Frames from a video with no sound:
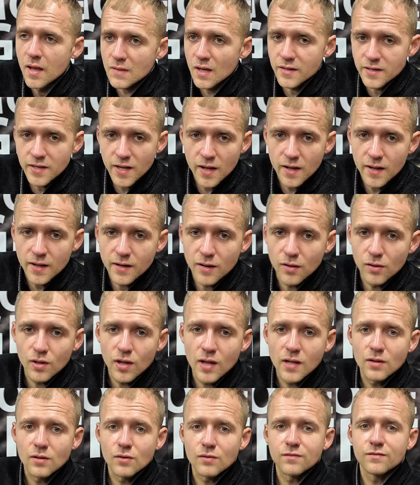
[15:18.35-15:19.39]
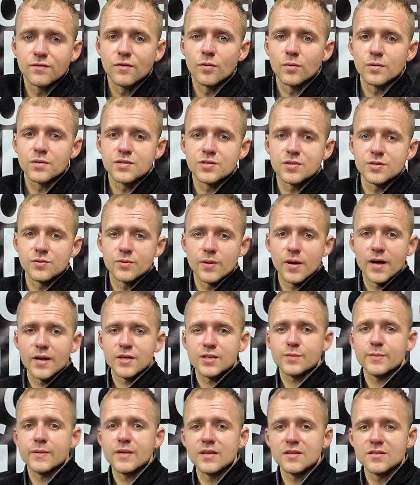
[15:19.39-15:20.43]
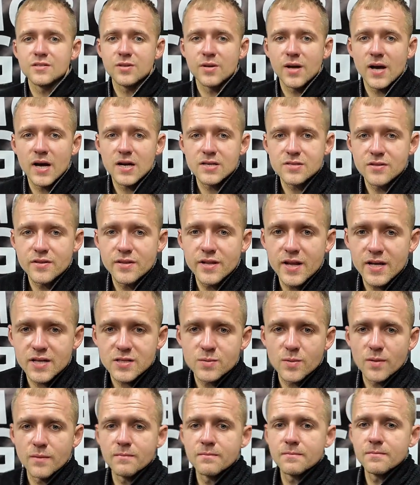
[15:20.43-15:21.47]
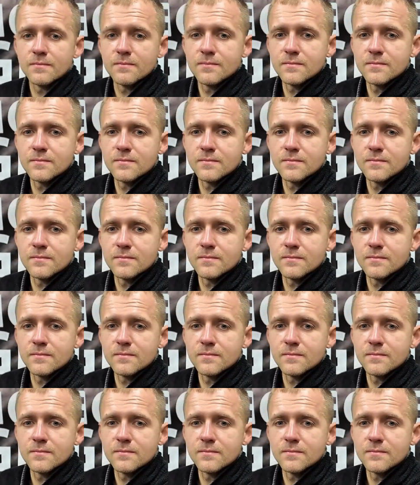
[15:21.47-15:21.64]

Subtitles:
And yeah, and I'll look forward to speaking to you guys on the next one.